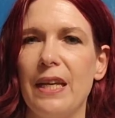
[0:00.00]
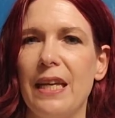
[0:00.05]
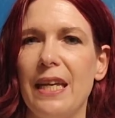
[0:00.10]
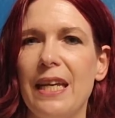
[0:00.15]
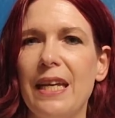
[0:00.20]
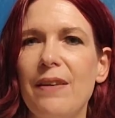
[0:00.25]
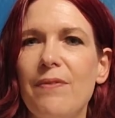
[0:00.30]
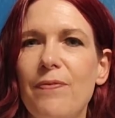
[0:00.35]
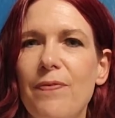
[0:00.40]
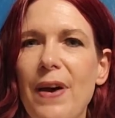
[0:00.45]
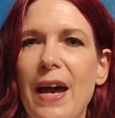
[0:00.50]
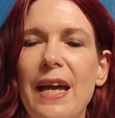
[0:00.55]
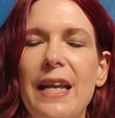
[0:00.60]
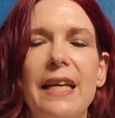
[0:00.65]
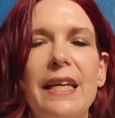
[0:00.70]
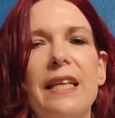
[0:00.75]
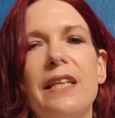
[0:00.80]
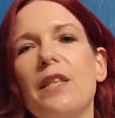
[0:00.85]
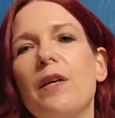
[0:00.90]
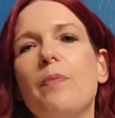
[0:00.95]

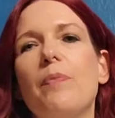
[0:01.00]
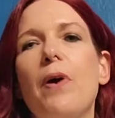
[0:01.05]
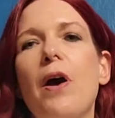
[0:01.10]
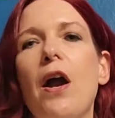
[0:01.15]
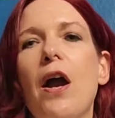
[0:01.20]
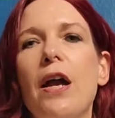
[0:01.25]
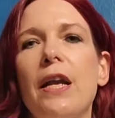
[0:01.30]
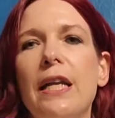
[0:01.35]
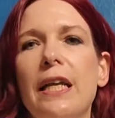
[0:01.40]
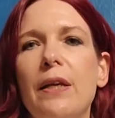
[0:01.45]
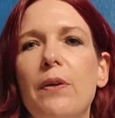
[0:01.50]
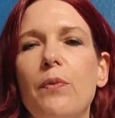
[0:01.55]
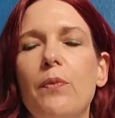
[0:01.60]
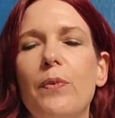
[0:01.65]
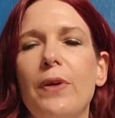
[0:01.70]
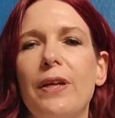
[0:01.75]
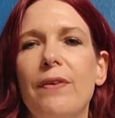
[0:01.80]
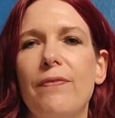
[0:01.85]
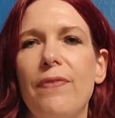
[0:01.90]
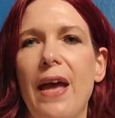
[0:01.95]
infighting in the party,
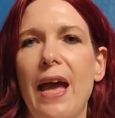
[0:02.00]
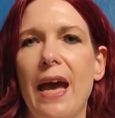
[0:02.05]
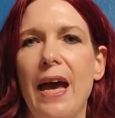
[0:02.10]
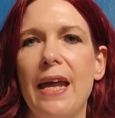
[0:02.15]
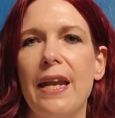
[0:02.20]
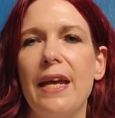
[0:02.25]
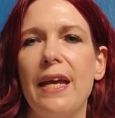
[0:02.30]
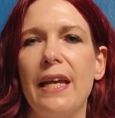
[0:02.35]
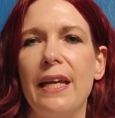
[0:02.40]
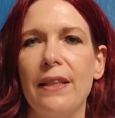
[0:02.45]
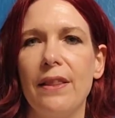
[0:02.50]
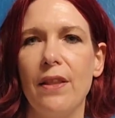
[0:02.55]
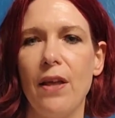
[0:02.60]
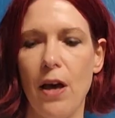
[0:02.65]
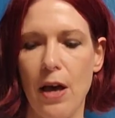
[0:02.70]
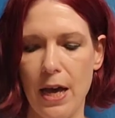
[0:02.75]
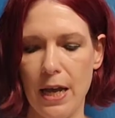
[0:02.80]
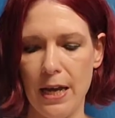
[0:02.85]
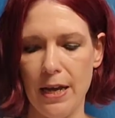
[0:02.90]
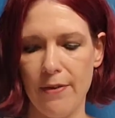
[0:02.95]
we've had a
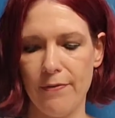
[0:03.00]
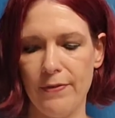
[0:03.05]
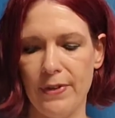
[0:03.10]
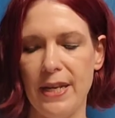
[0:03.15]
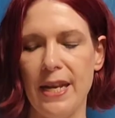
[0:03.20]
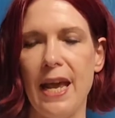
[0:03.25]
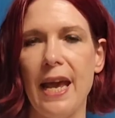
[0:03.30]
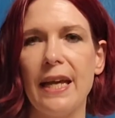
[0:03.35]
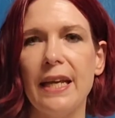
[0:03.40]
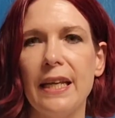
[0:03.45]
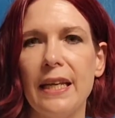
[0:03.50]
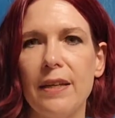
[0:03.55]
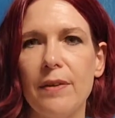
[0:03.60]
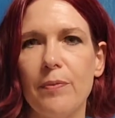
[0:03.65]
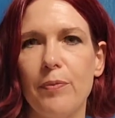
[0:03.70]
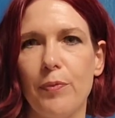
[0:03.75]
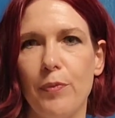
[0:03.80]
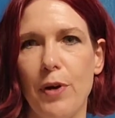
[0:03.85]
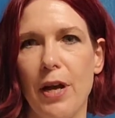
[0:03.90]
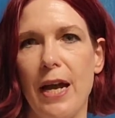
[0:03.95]
lot of
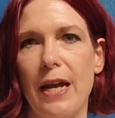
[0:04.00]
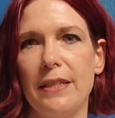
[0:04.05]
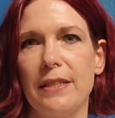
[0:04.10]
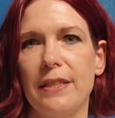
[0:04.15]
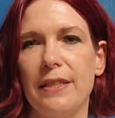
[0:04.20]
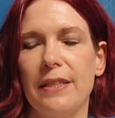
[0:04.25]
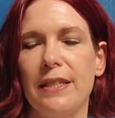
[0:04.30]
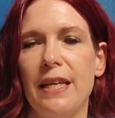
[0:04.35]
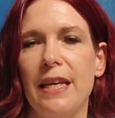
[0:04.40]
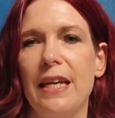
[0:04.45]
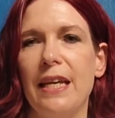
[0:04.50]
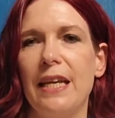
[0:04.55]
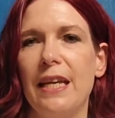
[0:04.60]
negative press.